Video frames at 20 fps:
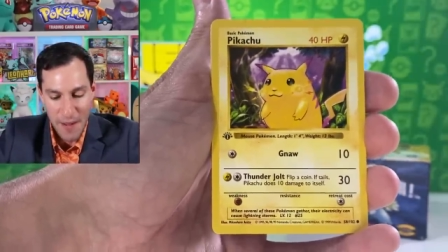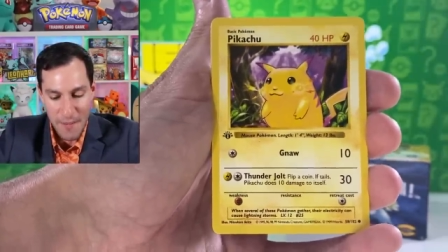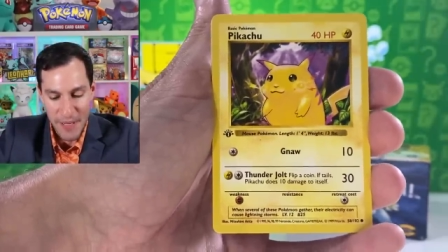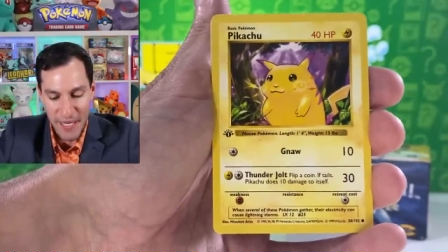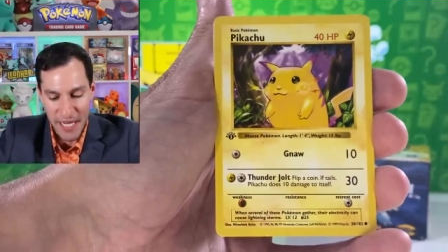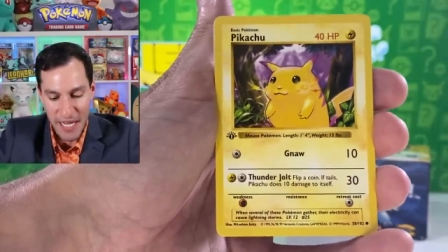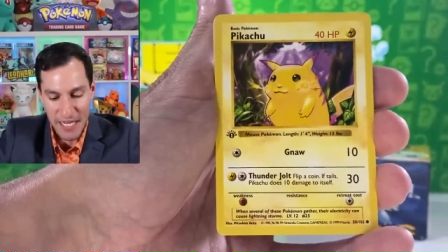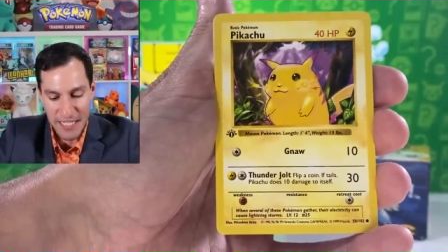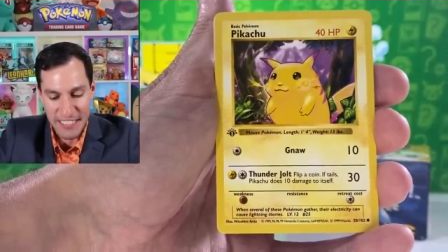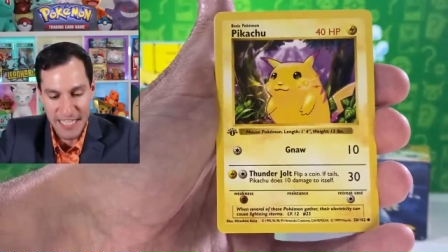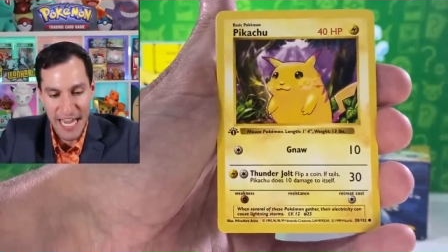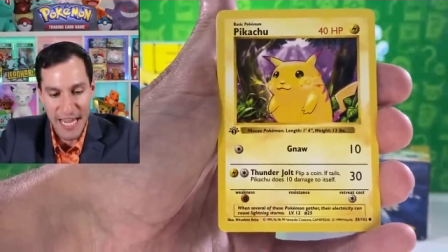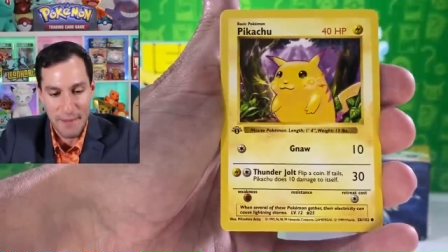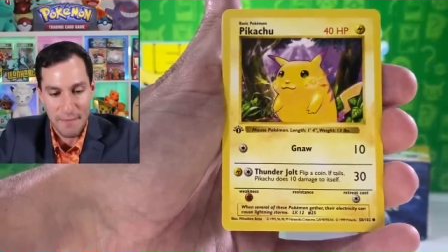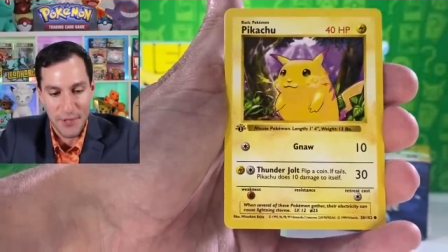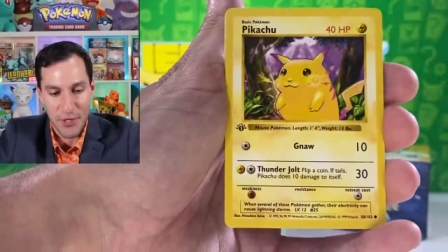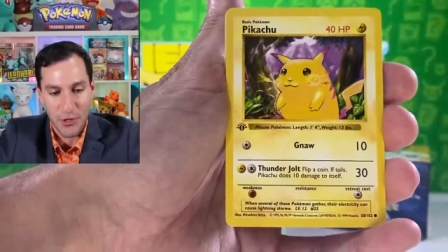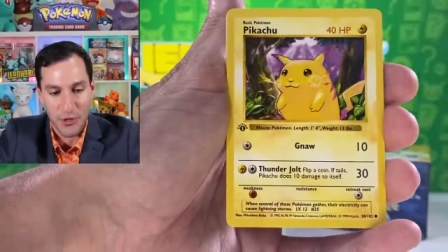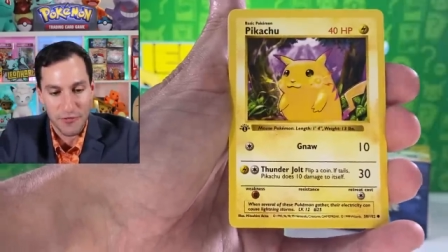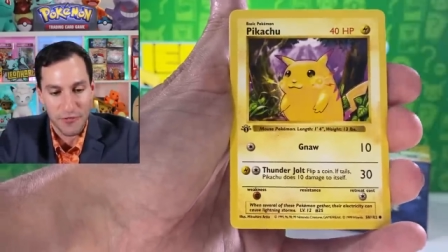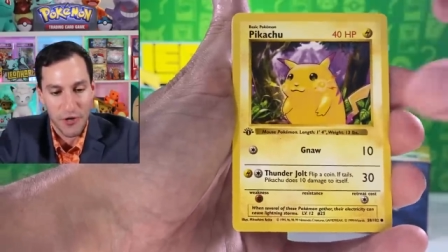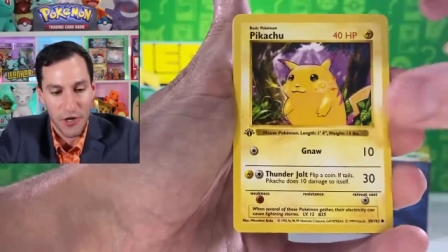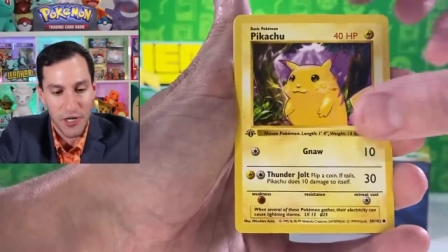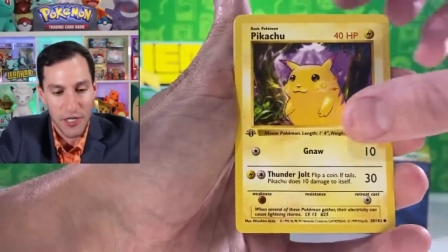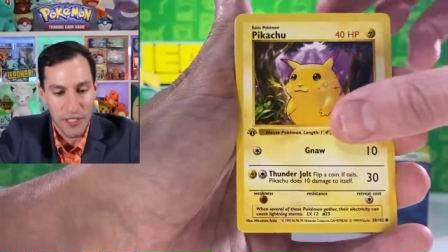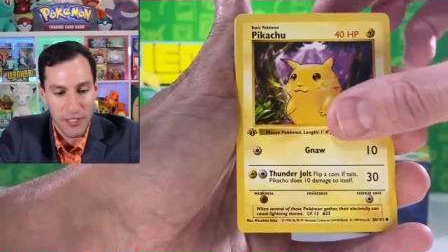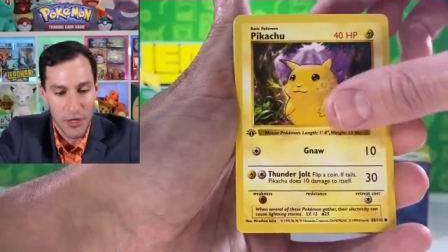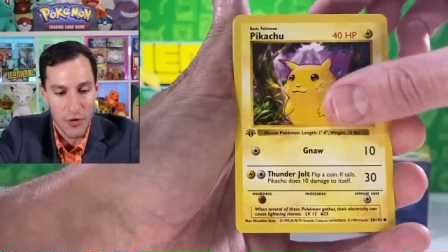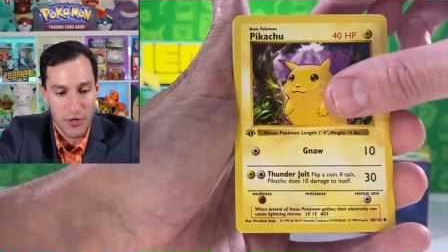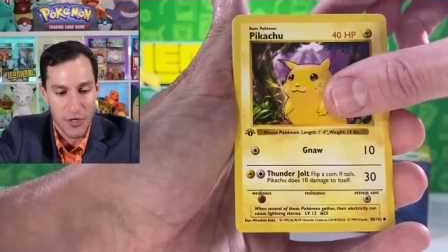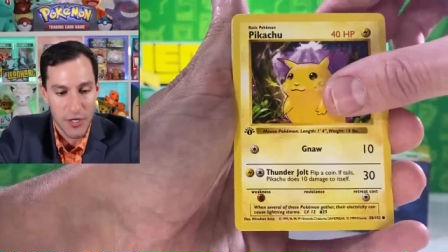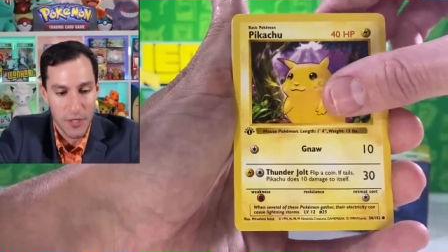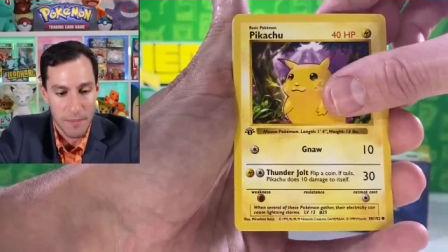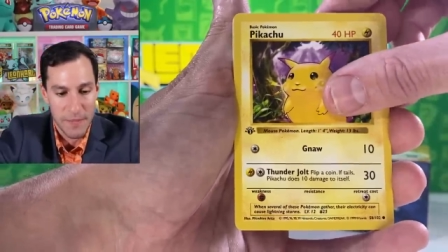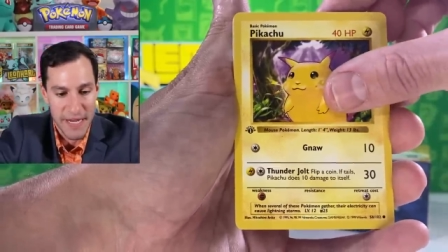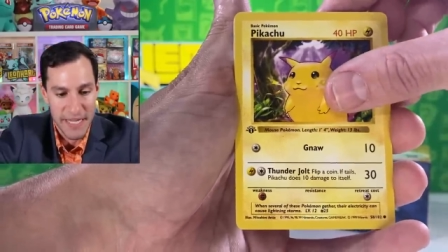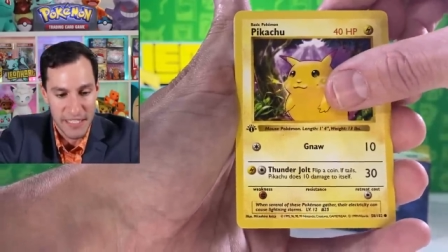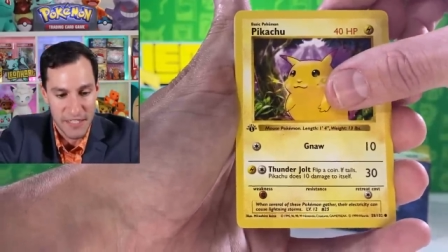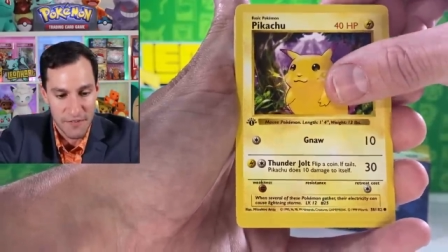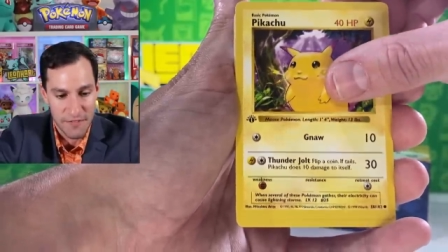because a beautiful holo could
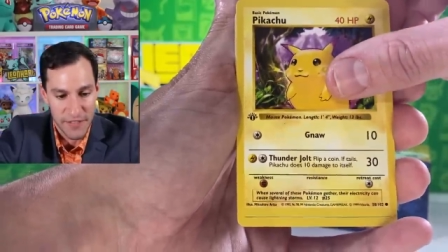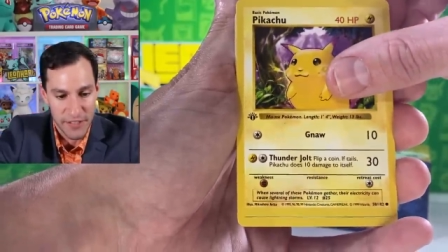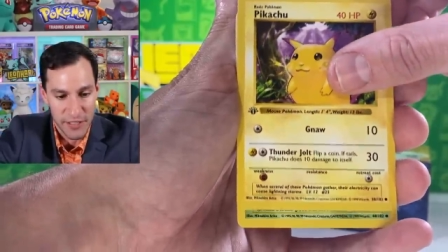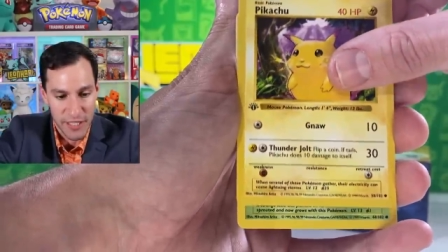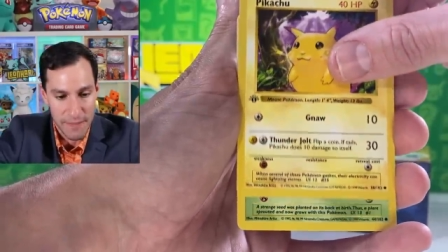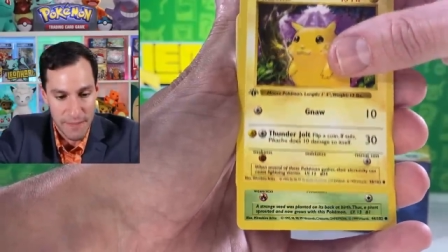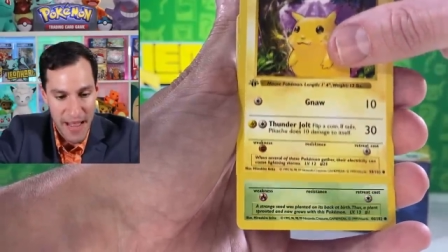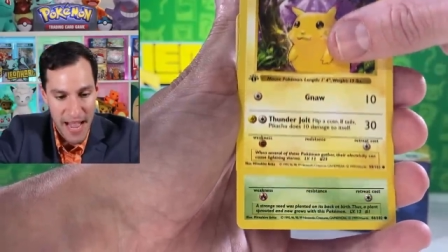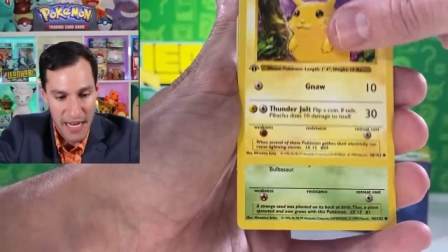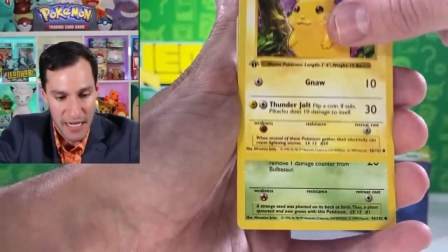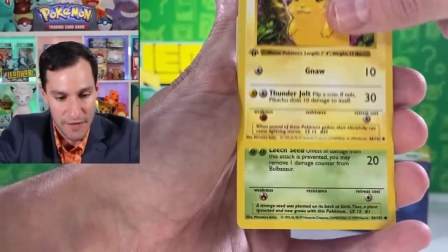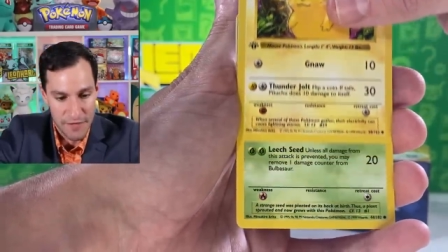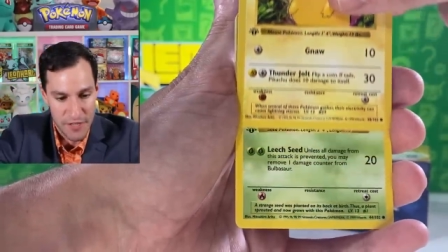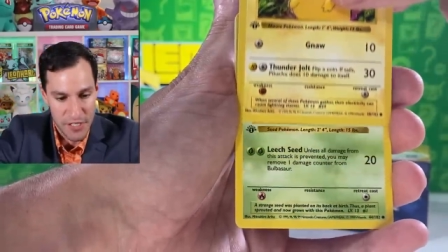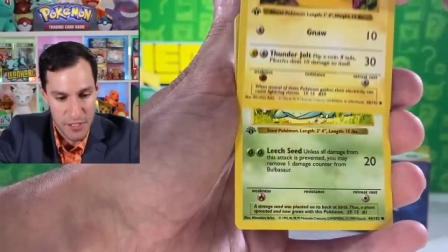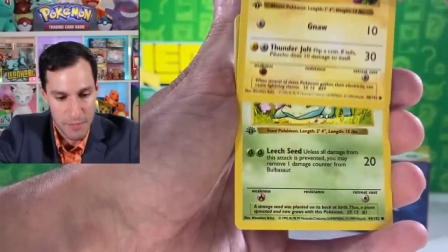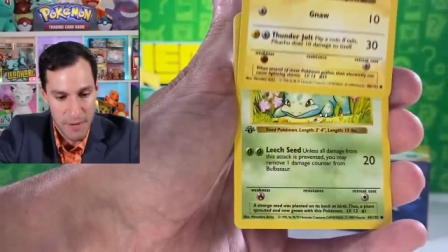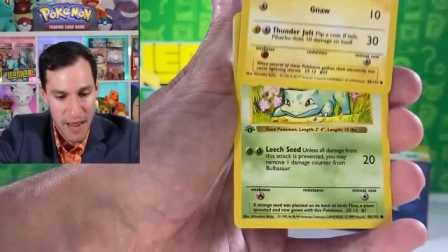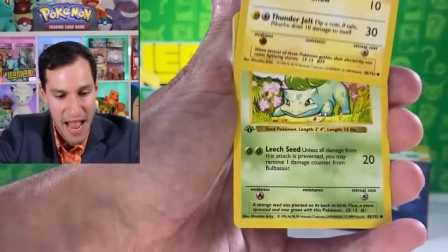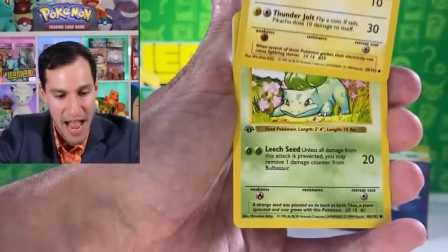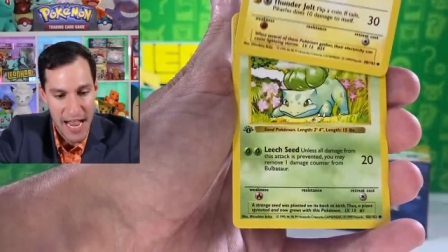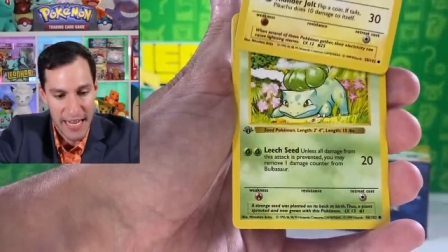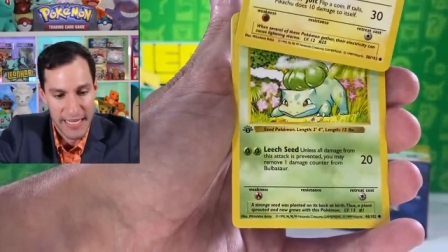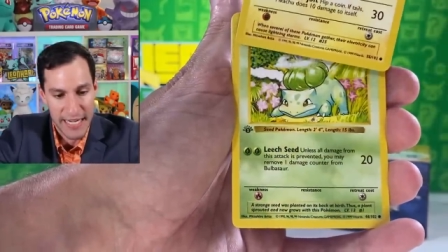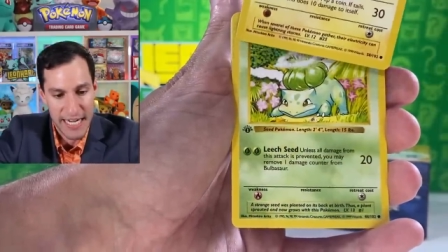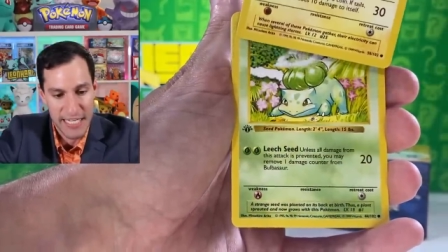be at the very back of this pack.